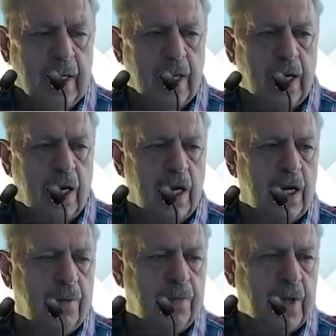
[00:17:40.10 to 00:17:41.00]

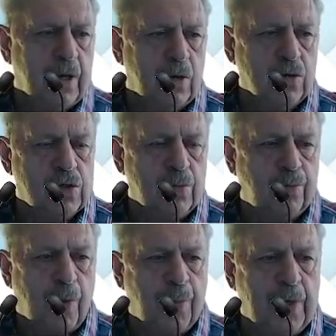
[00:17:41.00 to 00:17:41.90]
They are also
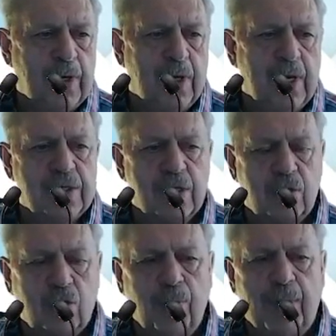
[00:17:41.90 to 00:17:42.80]
popular as a
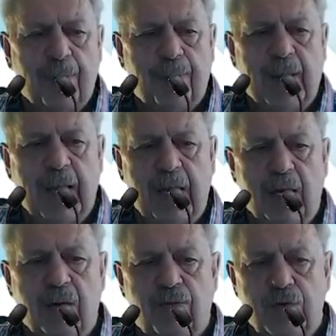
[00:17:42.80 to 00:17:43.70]
top-up
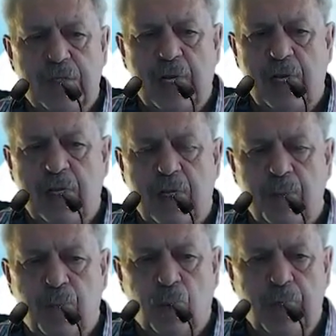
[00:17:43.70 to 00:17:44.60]
plan for salaried
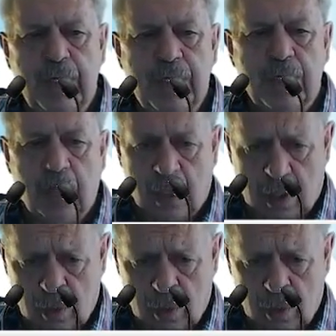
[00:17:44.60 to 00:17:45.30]
employees who